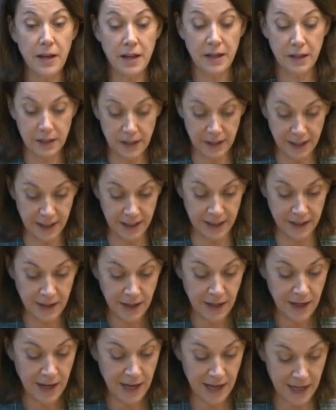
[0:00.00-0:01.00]
clean
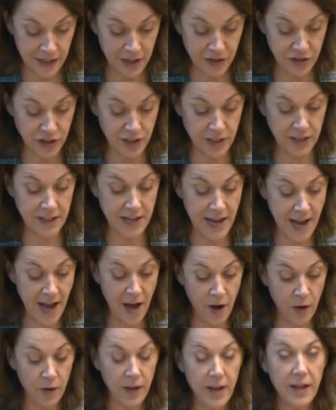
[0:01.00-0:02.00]
energy
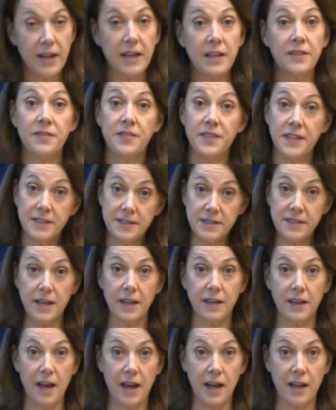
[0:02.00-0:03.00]
now in this
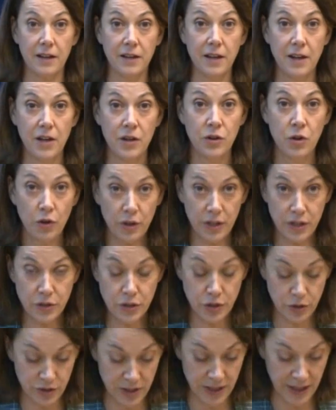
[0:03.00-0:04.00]
decade, not in
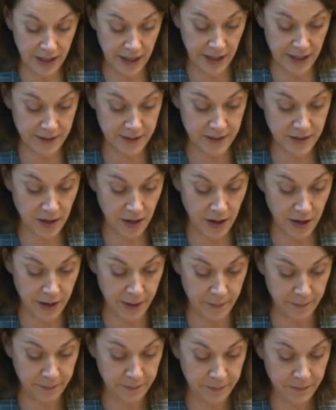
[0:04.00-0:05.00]
2 decades' time.